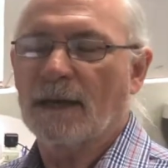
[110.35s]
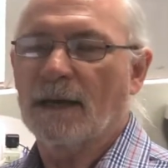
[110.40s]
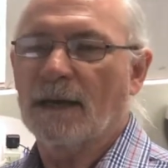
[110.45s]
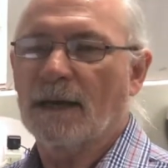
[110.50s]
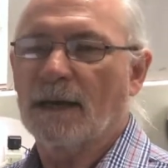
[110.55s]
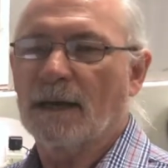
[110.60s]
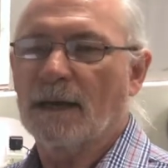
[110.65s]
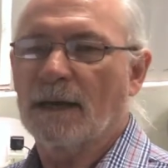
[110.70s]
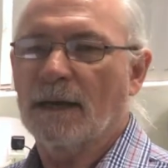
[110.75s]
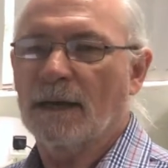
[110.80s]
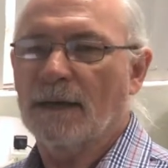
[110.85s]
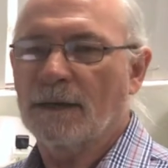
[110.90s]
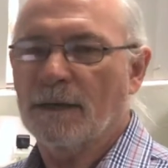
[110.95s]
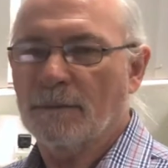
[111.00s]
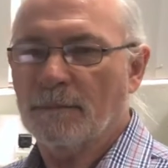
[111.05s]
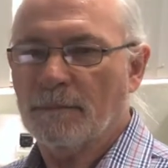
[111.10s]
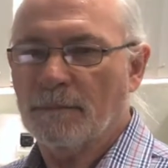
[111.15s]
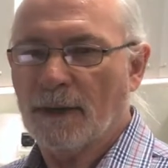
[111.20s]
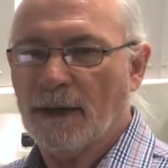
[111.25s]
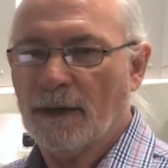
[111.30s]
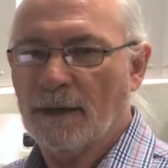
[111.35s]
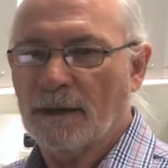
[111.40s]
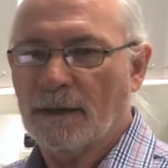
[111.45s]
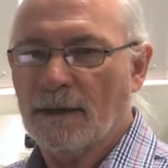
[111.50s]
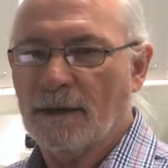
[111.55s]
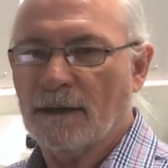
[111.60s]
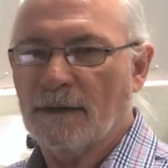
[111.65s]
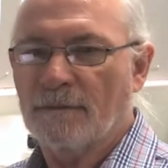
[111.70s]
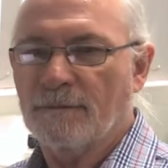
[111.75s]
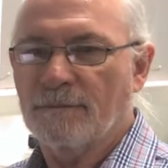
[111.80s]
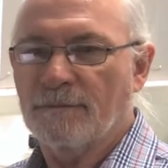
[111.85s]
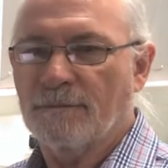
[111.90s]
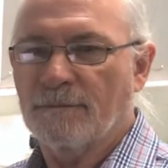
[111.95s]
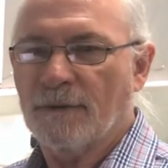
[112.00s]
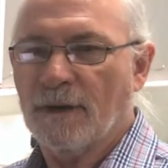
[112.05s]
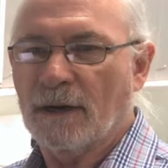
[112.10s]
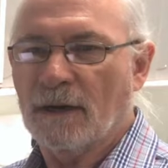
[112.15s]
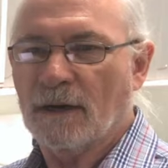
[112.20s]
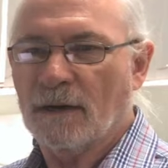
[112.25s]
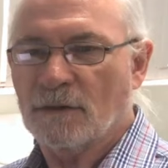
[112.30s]
A number of
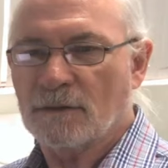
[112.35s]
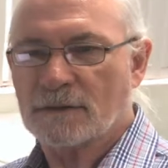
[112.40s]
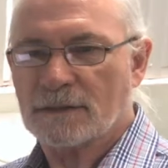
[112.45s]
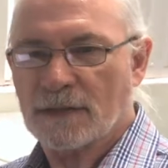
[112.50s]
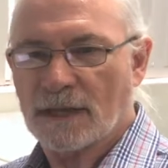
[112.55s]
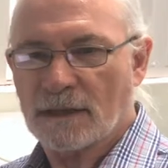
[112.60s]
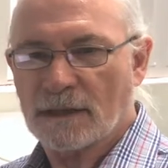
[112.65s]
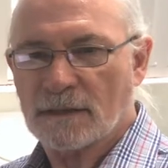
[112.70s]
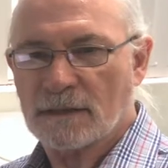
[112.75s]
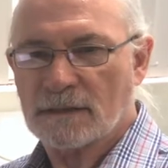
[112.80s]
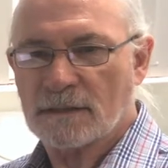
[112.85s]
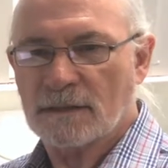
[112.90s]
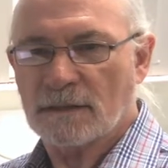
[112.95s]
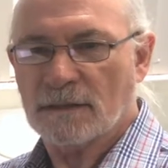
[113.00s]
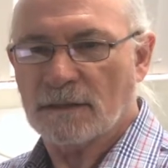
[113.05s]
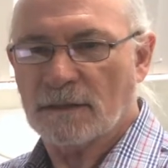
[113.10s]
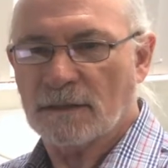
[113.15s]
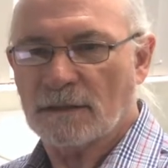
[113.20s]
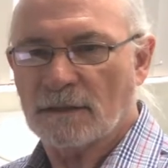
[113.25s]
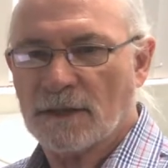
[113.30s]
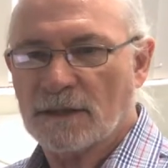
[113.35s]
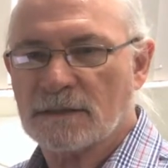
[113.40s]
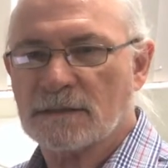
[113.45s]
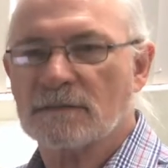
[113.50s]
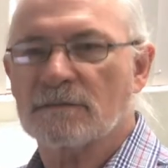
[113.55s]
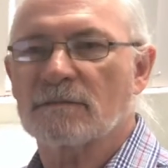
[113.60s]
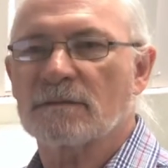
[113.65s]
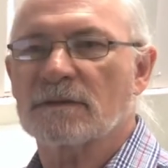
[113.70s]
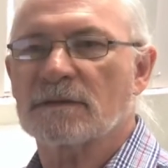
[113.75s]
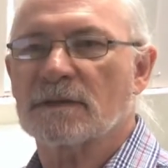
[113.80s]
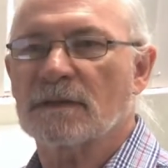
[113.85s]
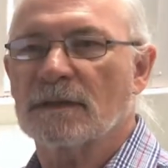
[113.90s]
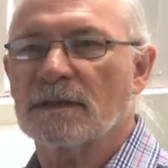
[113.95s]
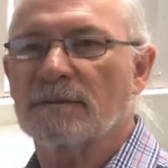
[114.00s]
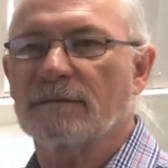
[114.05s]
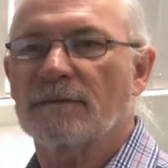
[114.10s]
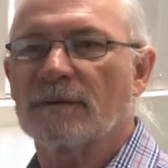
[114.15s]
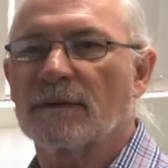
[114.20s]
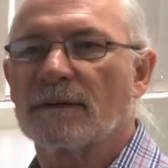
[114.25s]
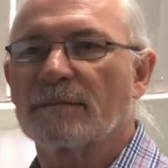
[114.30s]
hotels in the US
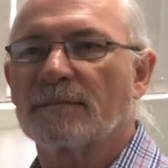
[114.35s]
receive